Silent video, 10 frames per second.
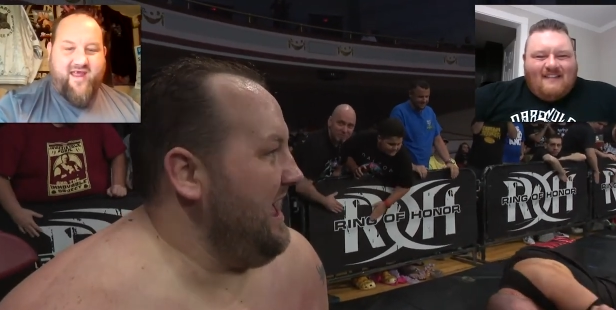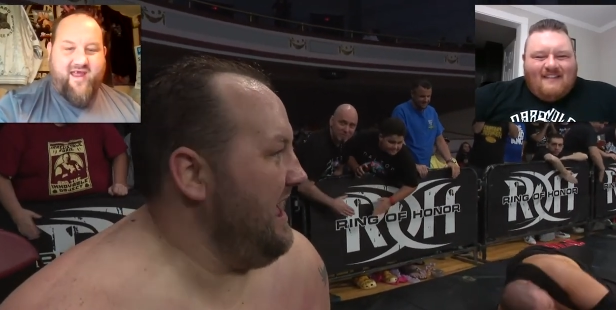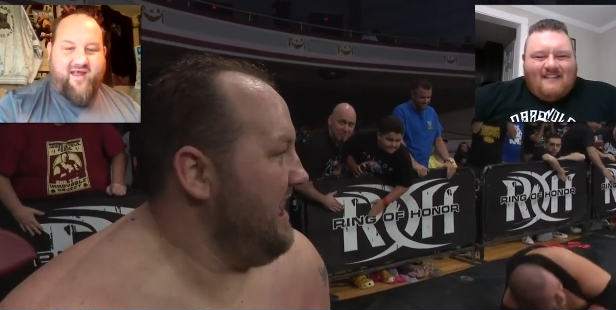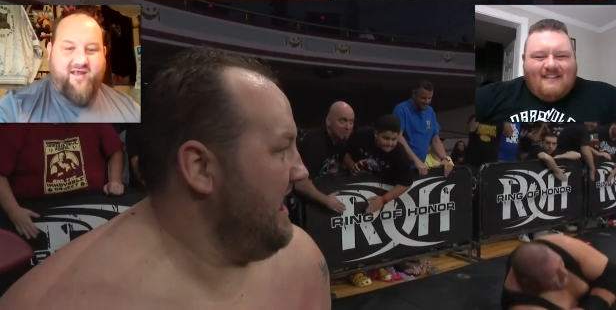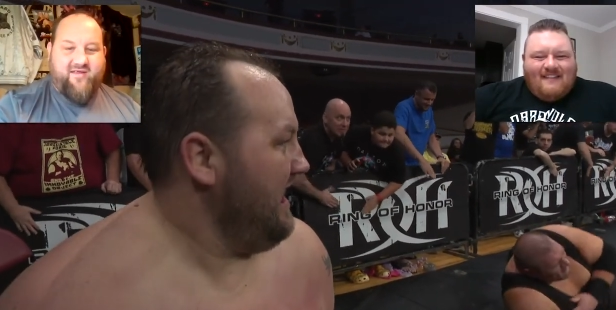
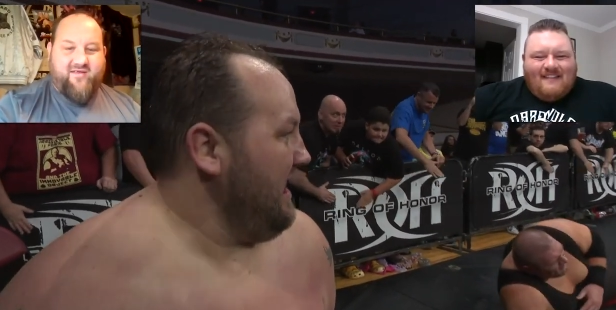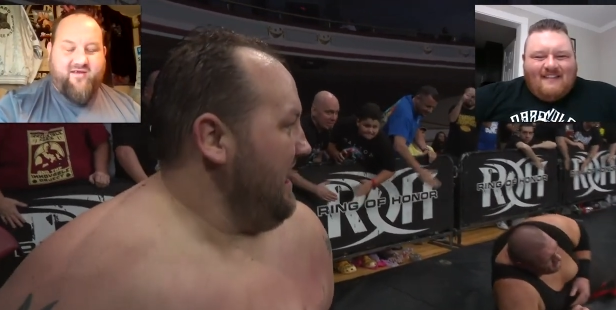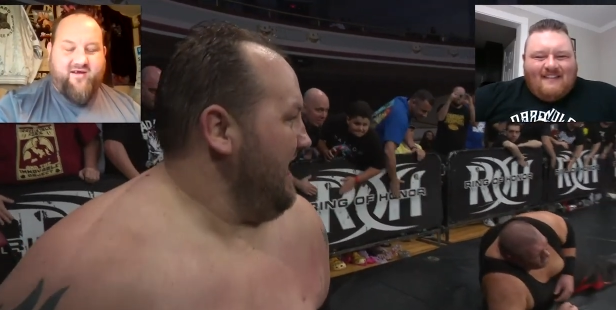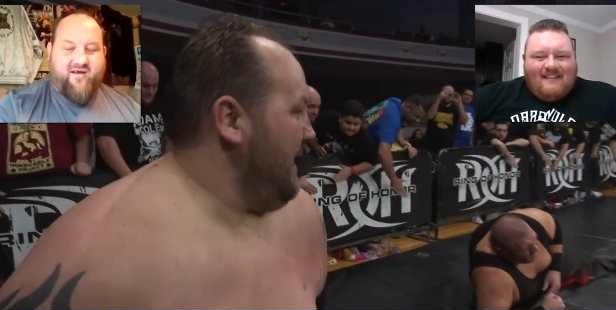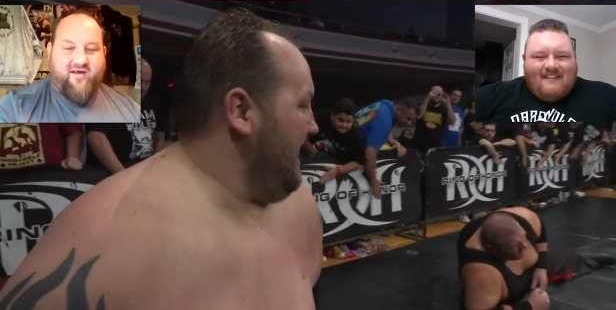Speaker 1: and
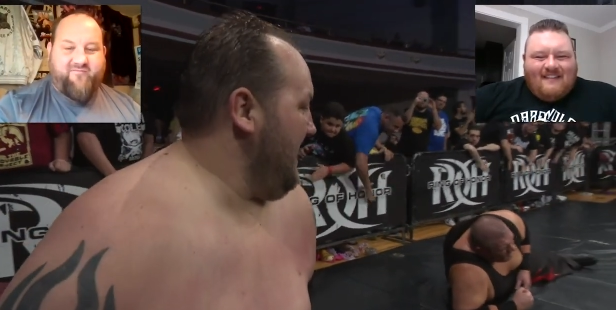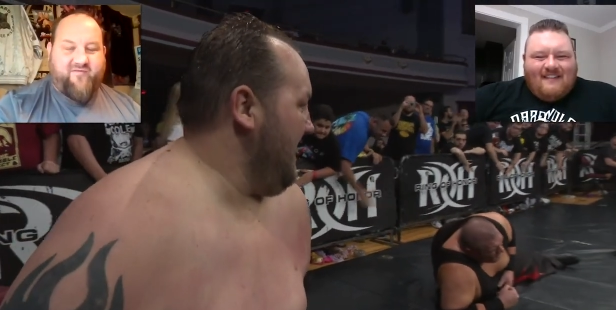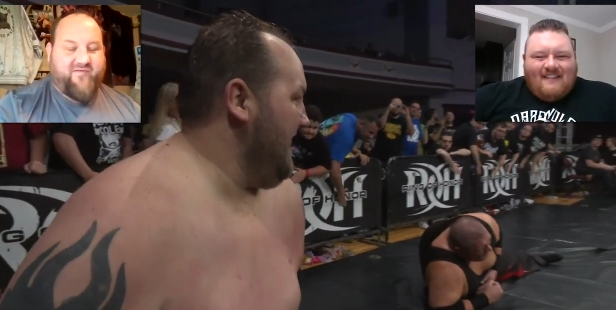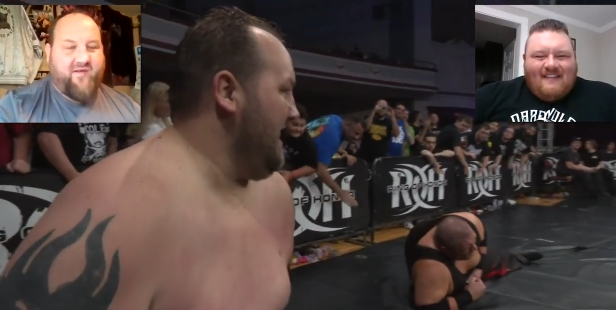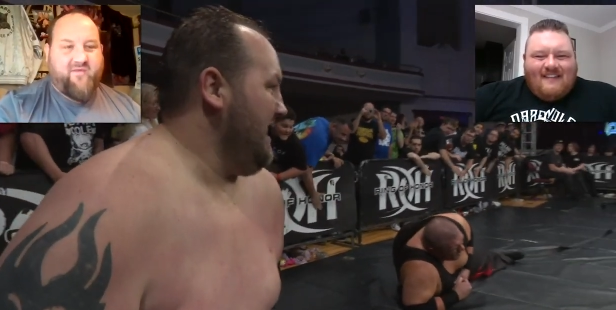uh,
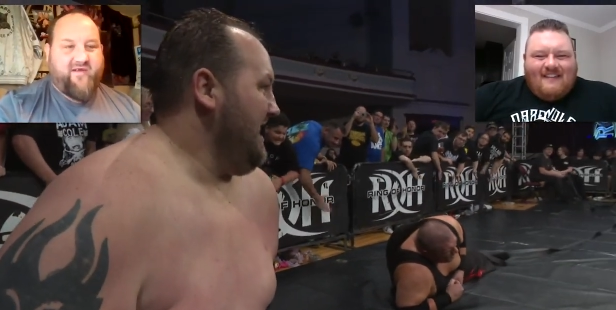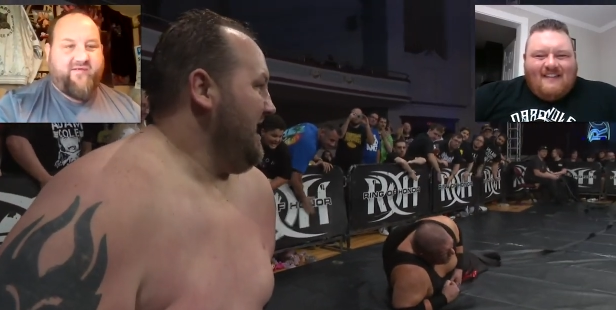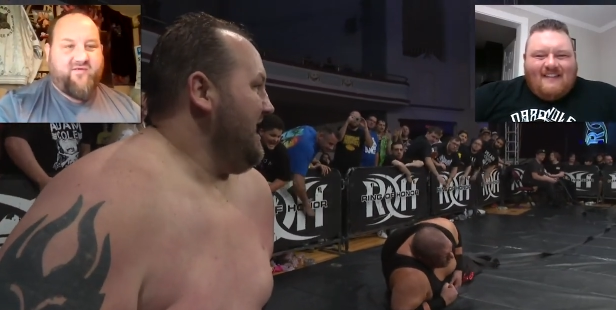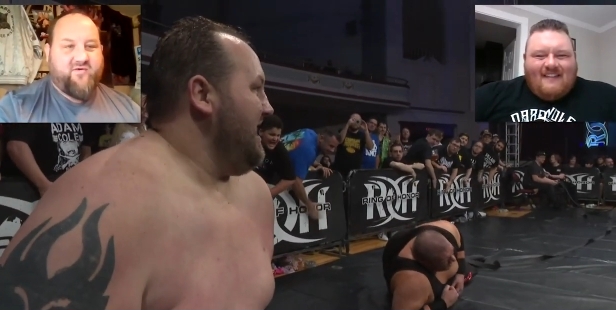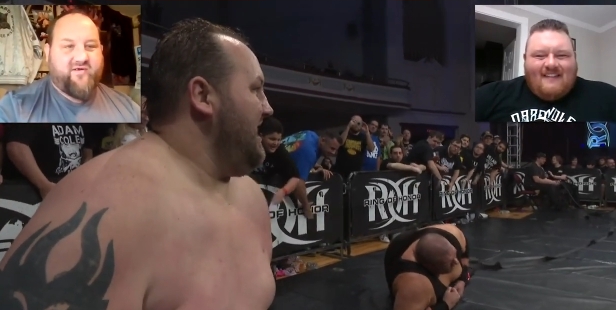for some
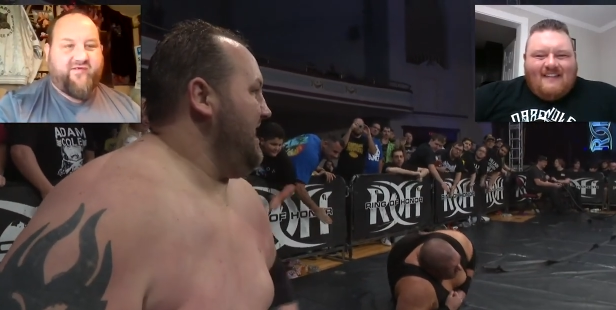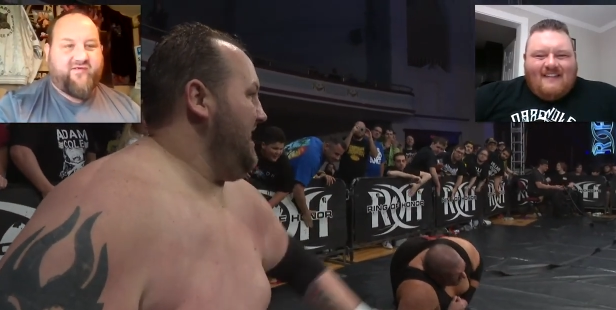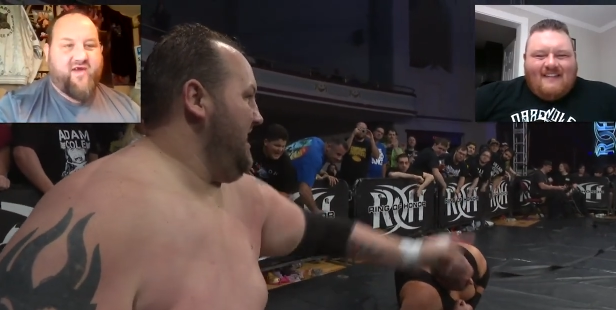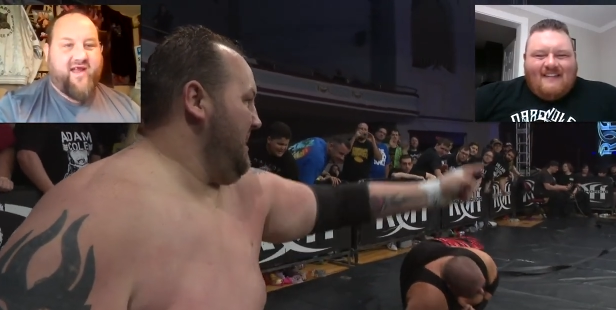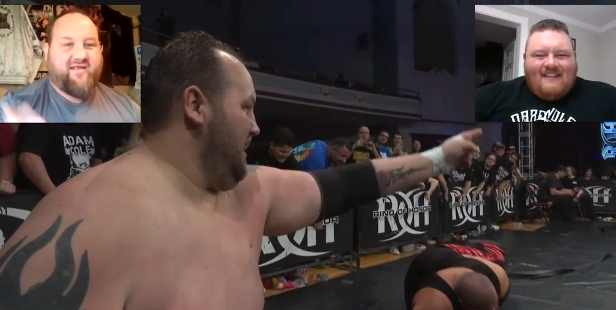reason you were
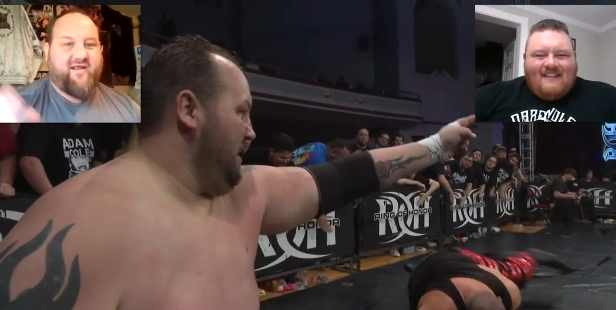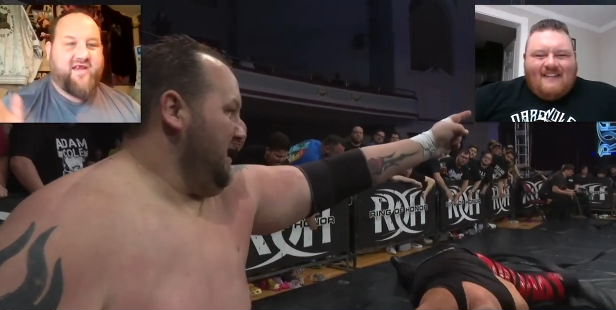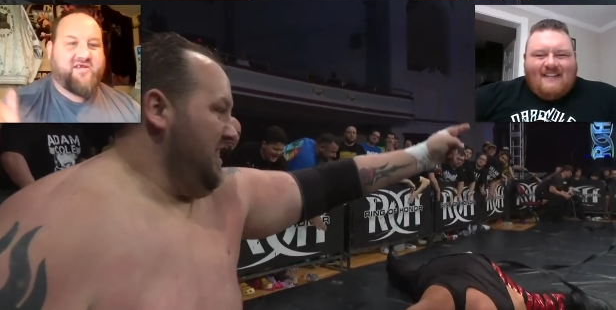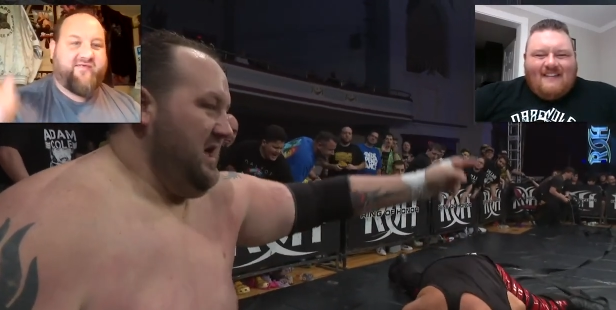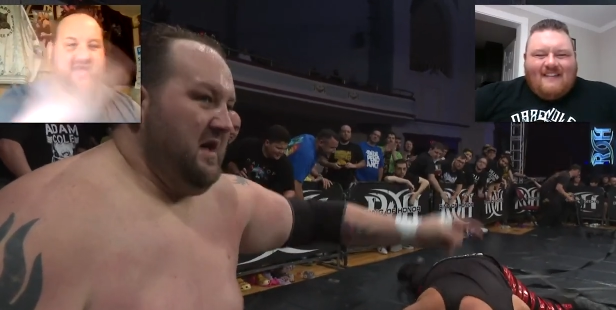distracted,
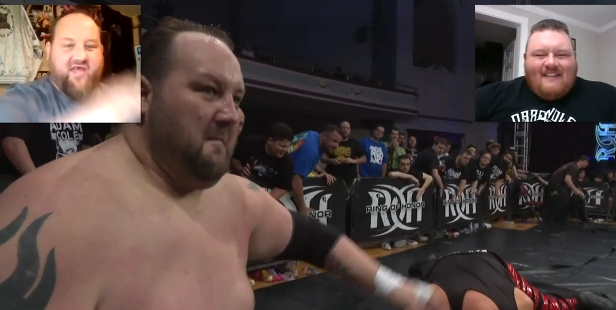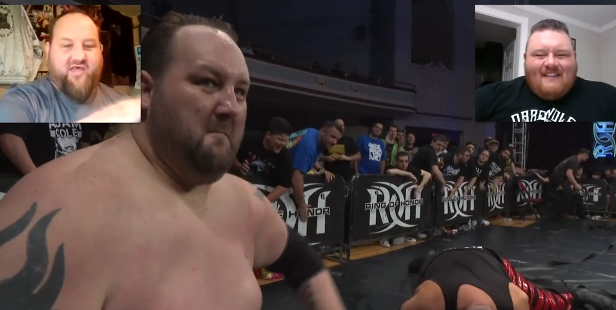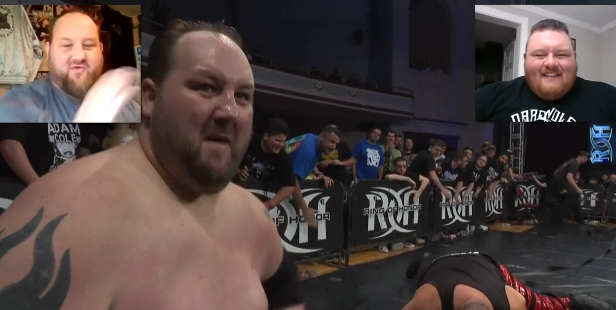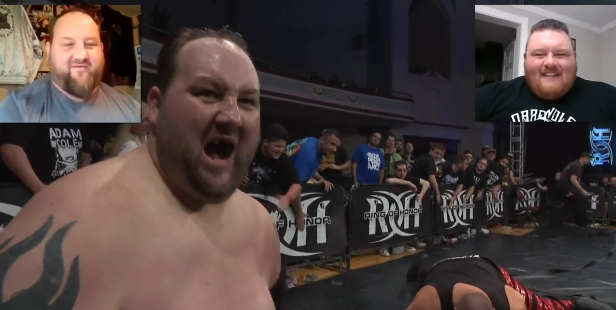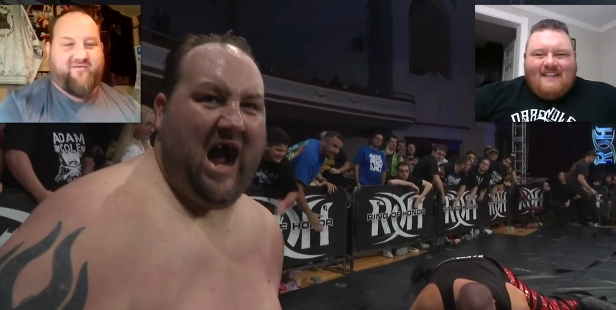and I just
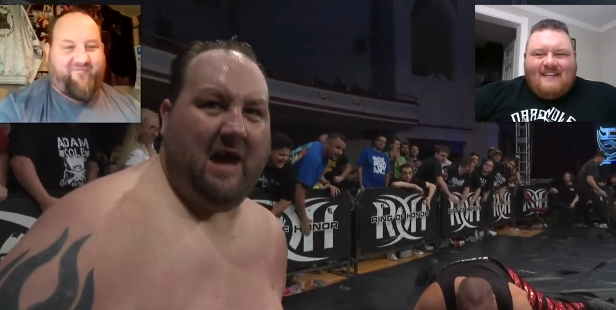hit you and